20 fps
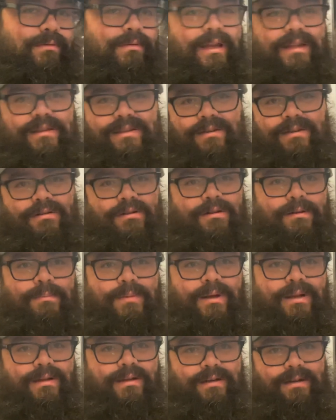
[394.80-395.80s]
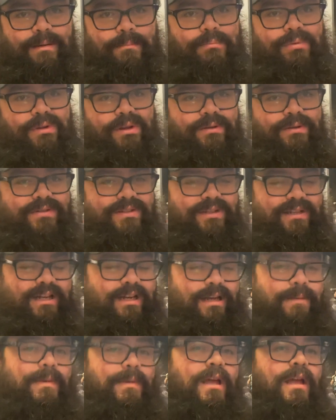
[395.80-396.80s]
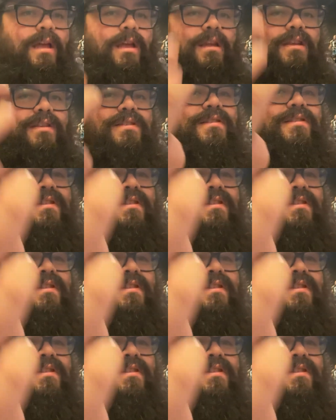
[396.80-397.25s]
hit the R button and it blows it up. So